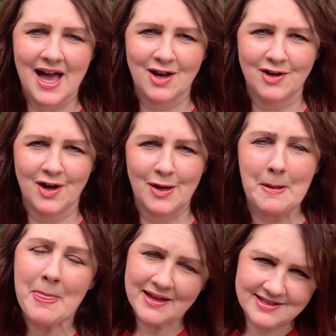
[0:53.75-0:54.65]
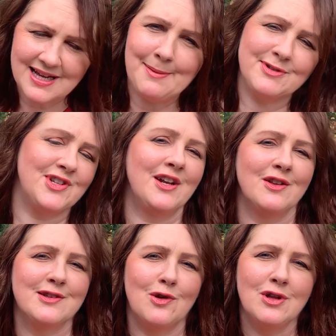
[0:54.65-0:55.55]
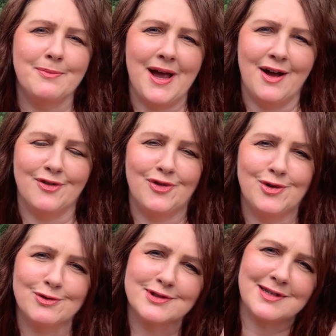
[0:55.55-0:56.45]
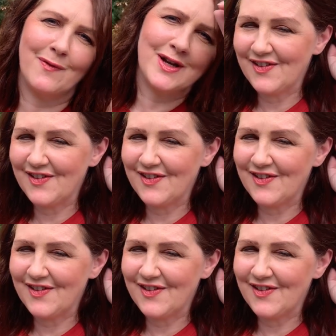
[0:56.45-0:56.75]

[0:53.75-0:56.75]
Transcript: And I know Sam's channel is all about frugal sewing.